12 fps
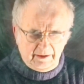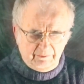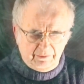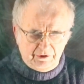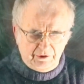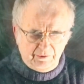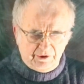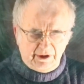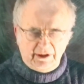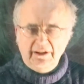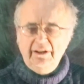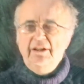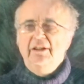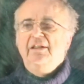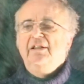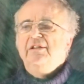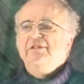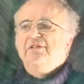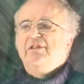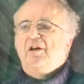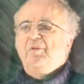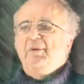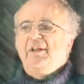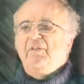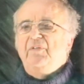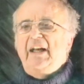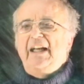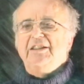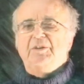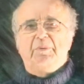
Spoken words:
producing so many vans